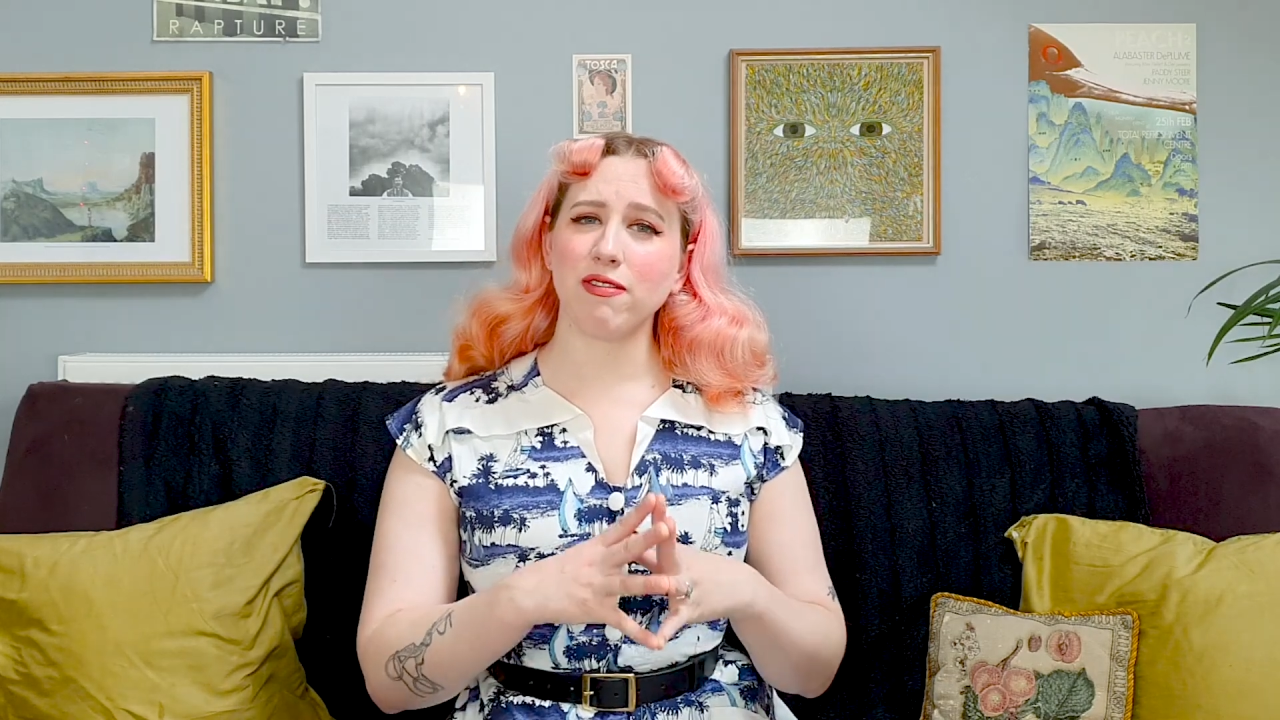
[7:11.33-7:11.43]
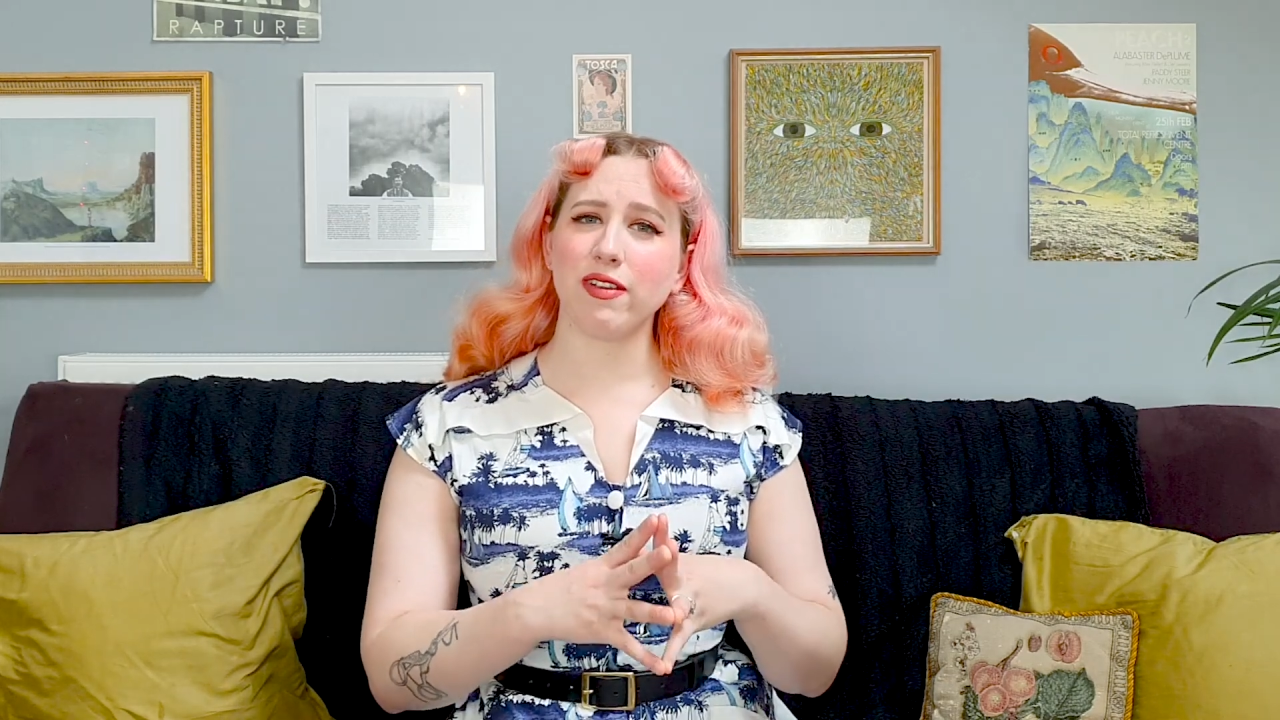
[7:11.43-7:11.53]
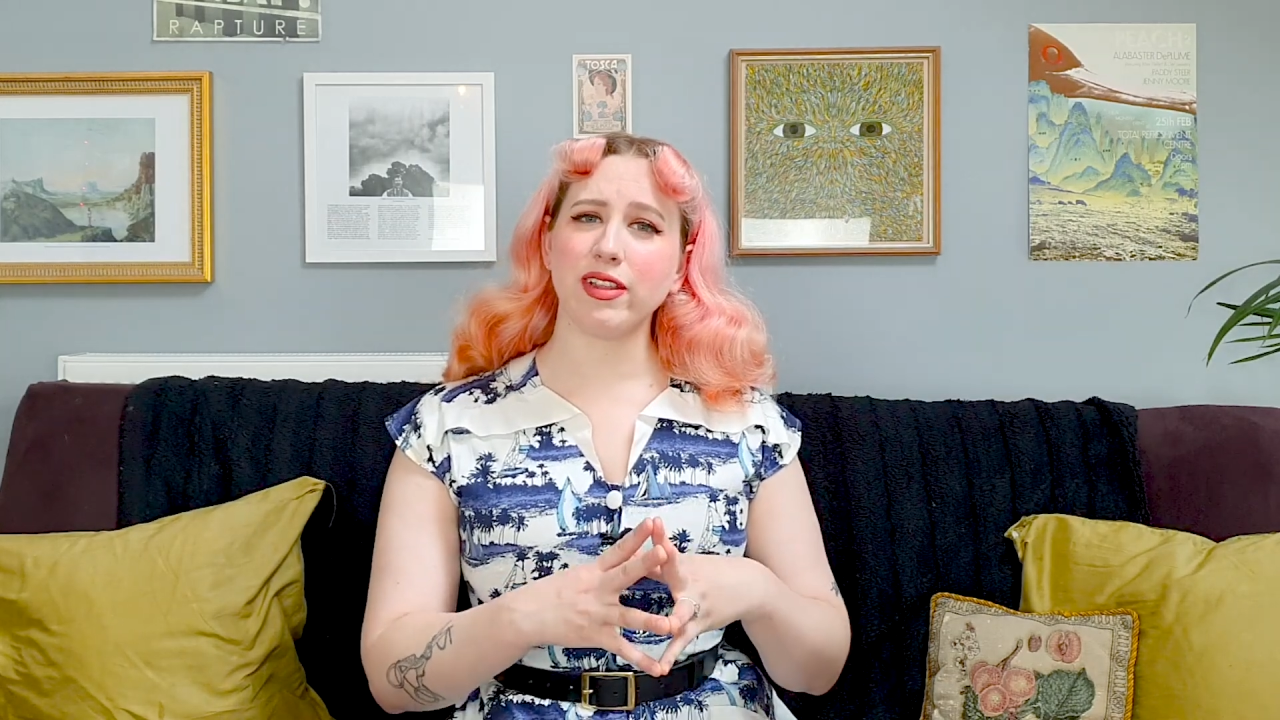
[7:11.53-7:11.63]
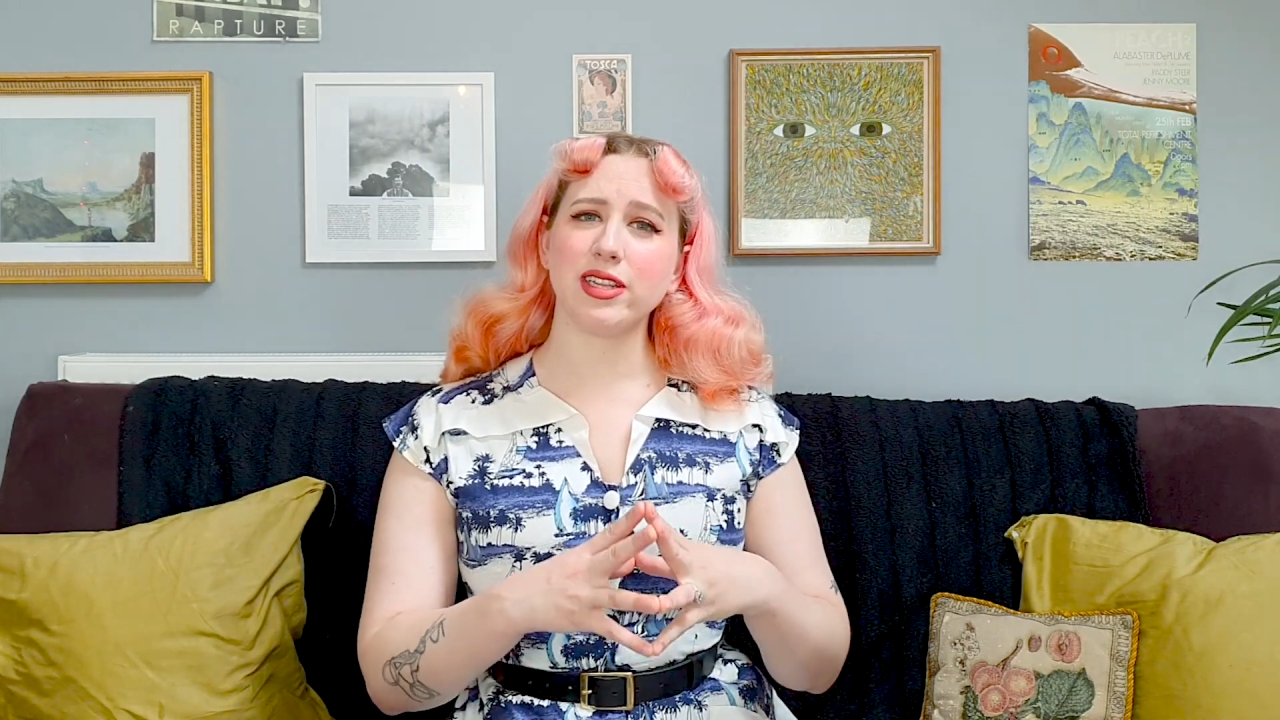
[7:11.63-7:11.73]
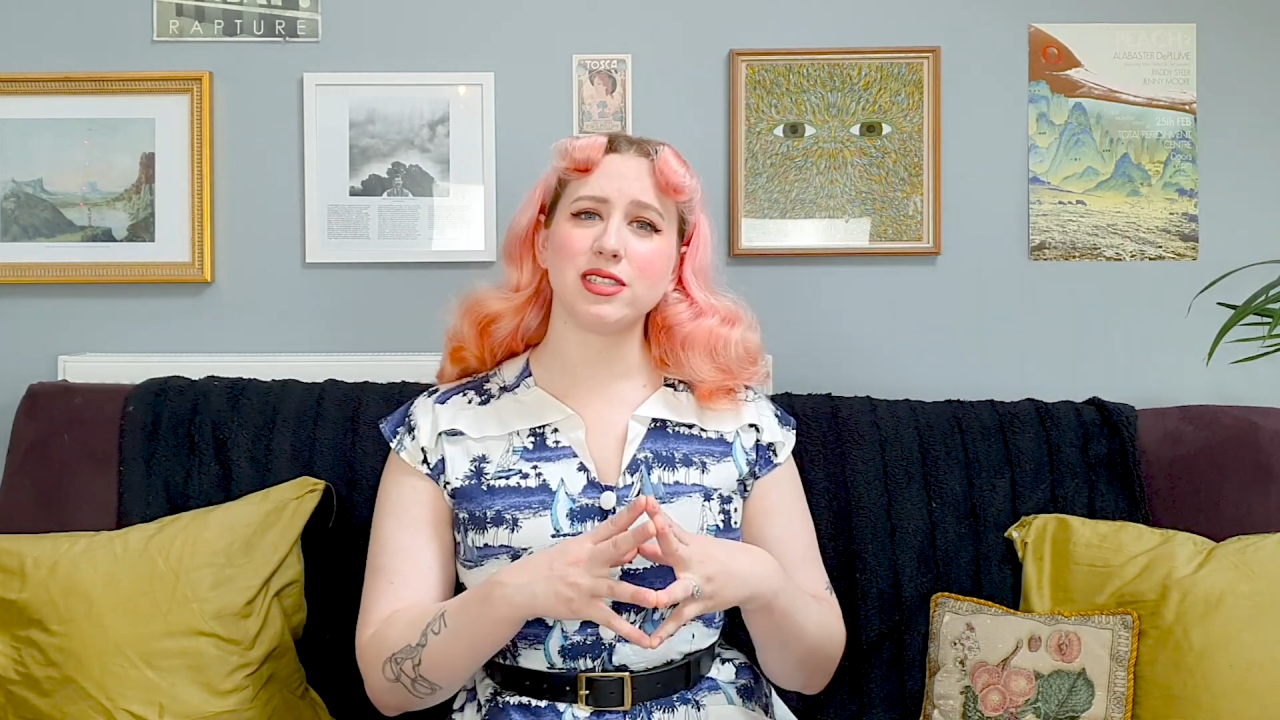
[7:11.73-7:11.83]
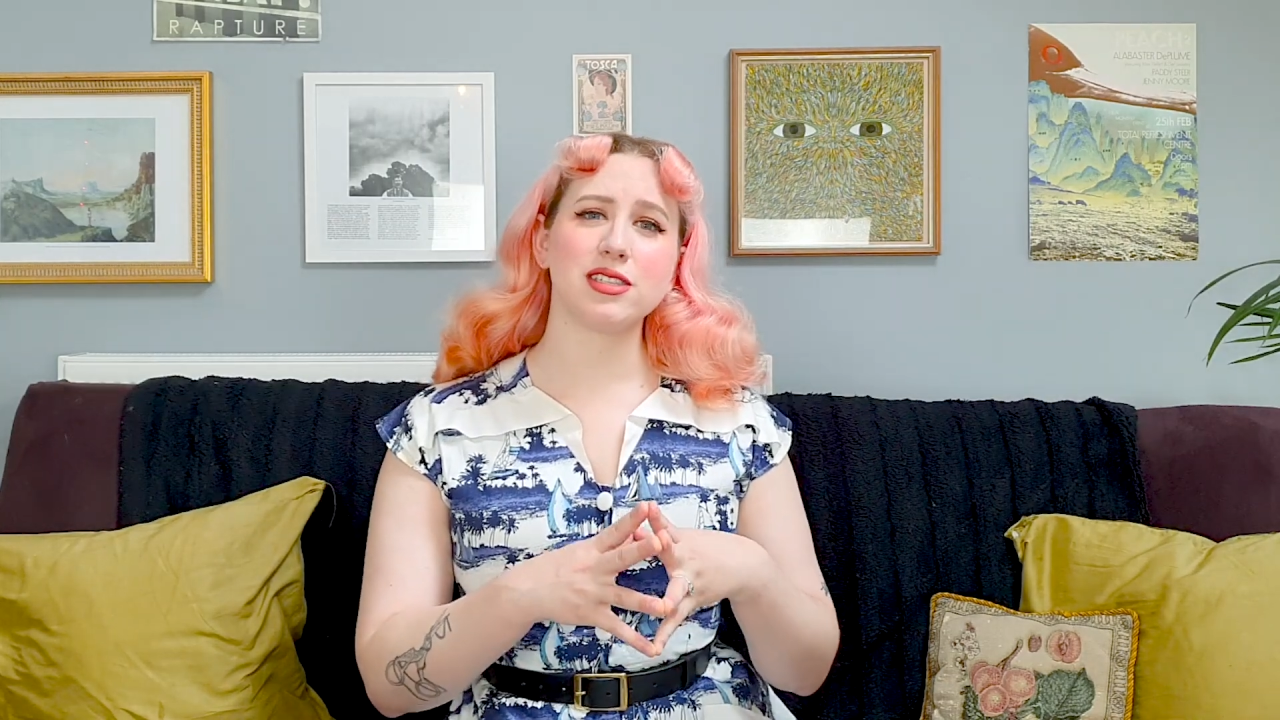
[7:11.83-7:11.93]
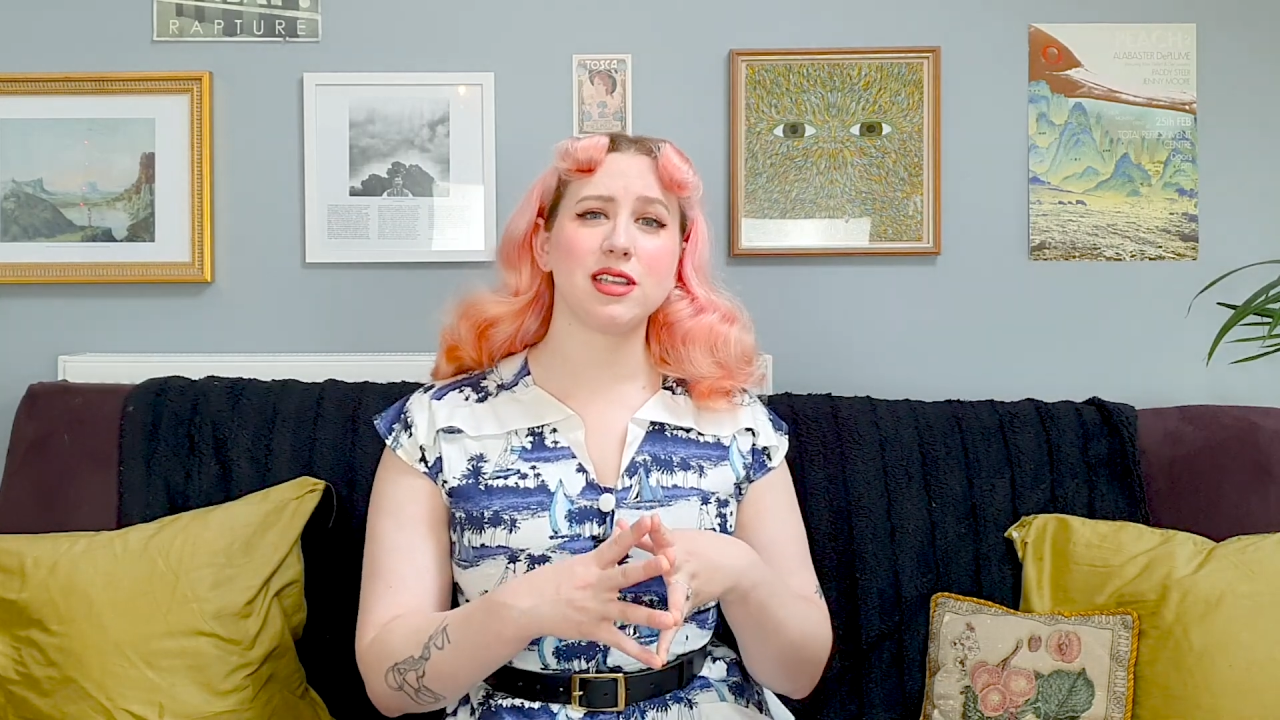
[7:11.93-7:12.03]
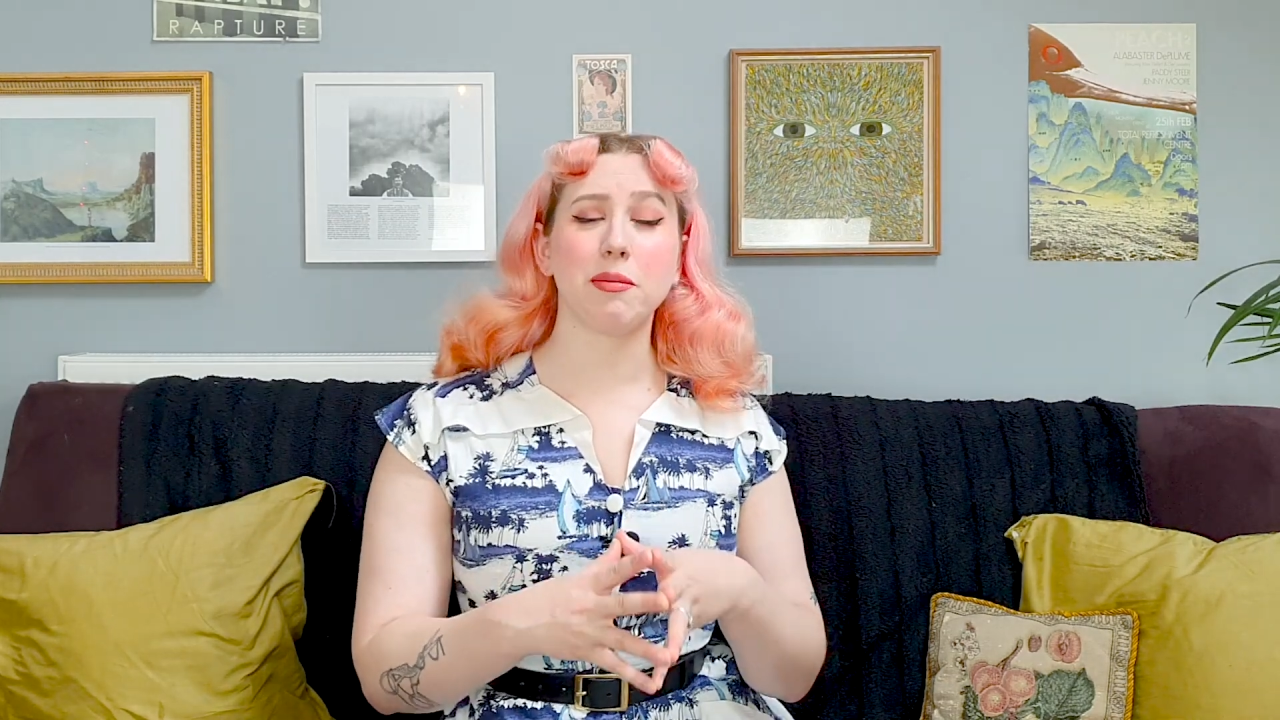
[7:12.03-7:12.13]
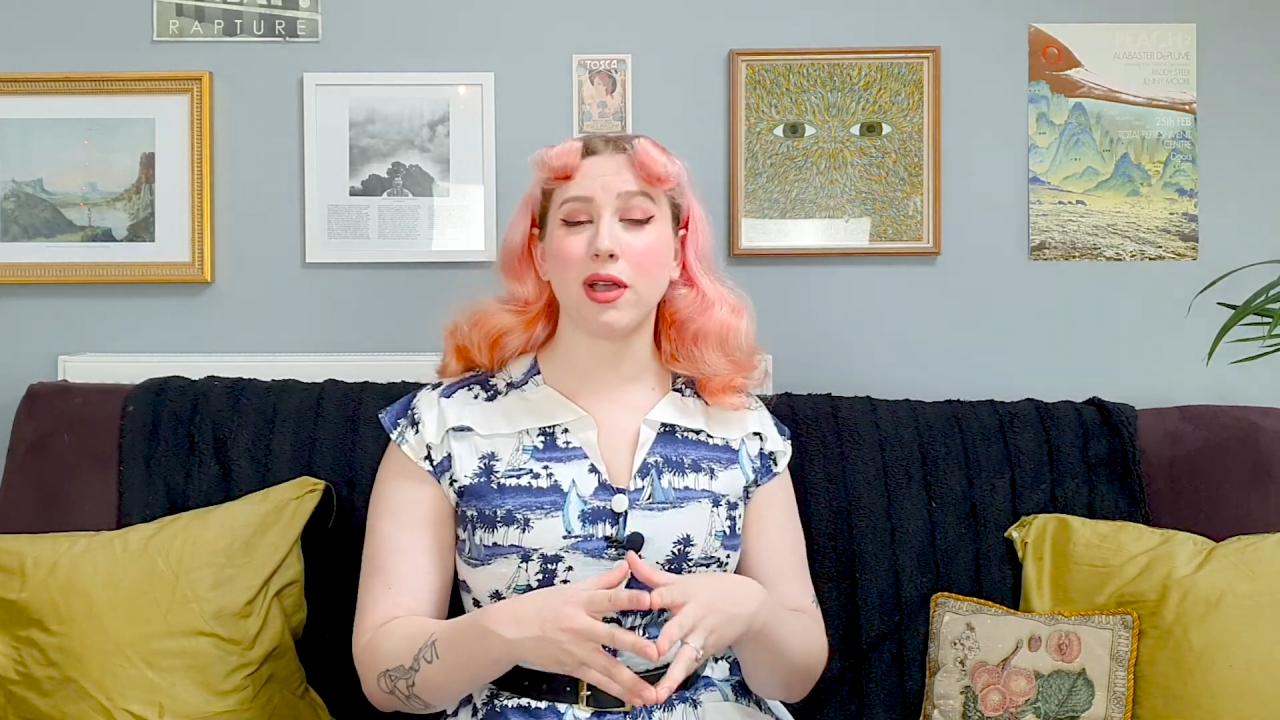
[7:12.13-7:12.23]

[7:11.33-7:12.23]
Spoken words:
feeling some